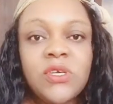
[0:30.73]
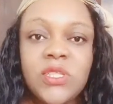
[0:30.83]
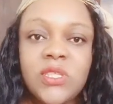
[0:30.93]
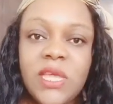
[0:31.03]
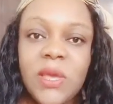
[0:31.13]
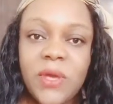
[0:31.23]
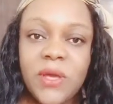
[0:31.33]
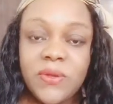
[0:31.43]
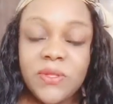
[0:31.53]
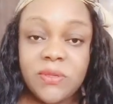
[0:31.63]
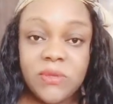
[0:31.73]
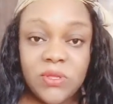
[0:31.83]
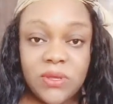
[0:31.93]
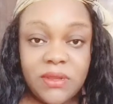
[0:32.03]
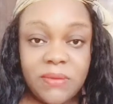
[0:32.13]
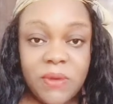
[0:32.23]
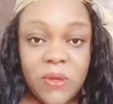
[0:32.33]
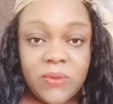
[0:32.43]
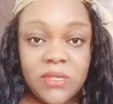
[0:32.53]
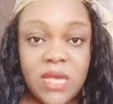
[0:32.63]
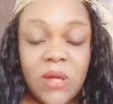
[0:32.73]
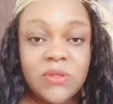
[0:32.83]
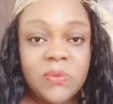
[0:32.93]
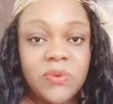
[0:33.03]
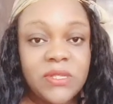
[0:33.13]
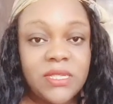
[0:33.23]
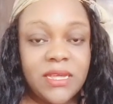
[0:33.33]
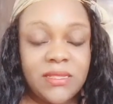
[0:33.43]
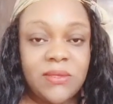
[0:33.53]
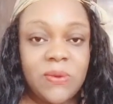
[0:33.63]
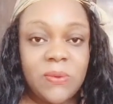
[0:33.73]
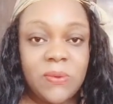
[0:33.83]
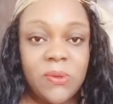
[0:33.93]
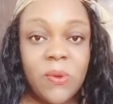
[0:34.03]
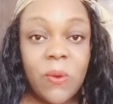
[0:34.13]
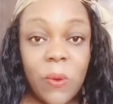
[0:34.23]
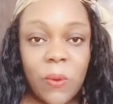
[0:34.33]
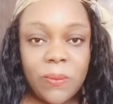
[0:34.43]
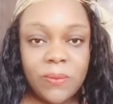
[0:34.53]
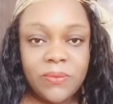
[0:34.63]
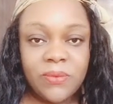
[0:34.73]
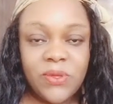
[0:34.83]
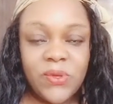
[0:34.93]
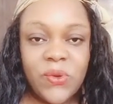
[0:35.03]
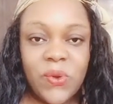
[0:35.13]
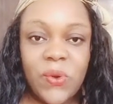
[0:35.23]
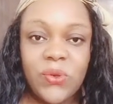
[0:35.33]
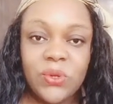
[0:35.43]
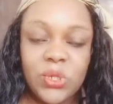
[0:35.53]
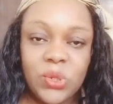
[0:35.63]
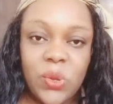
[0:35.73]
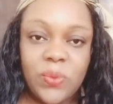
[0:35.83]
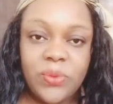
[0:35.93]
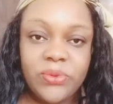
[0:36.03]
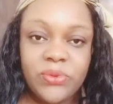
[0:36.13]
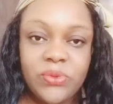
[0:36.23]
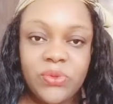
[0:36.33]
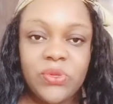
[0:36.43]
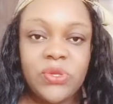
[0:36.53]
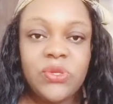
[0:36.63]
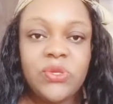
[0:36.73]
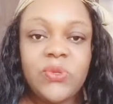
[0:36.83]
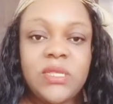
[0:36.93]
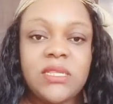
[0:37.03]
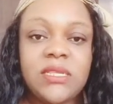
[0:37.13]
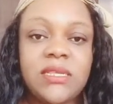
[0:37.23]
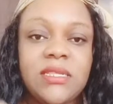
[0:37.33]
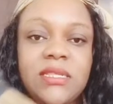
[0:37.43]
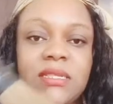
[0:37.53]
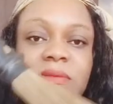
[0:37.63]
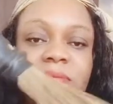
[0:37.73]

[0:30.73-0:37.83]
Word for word: Today we are going to be talking about how to protect your home or your shop using this.